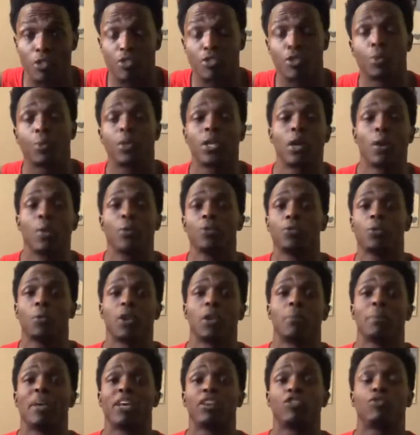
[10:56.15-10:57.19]
So we always
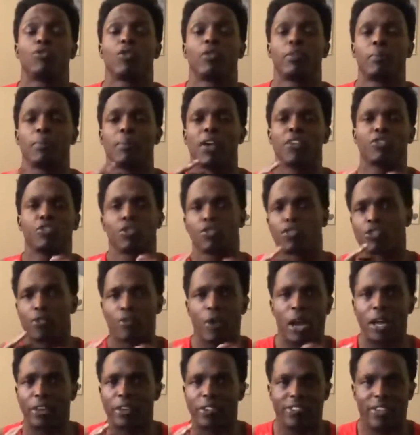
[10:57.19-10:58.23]
want to make sure the muscles
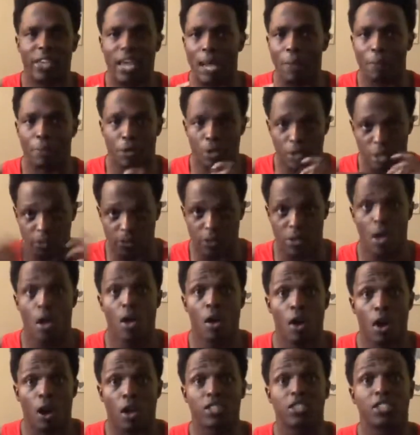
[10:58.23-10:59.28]
around the scapulas
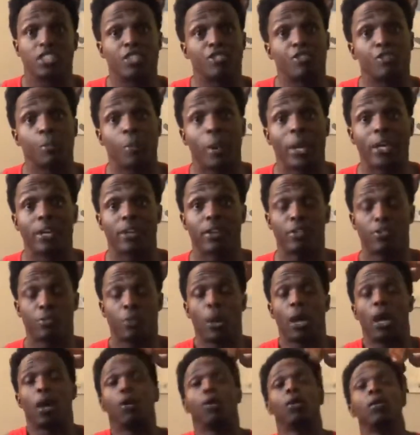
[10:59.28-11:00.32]
are situated as well.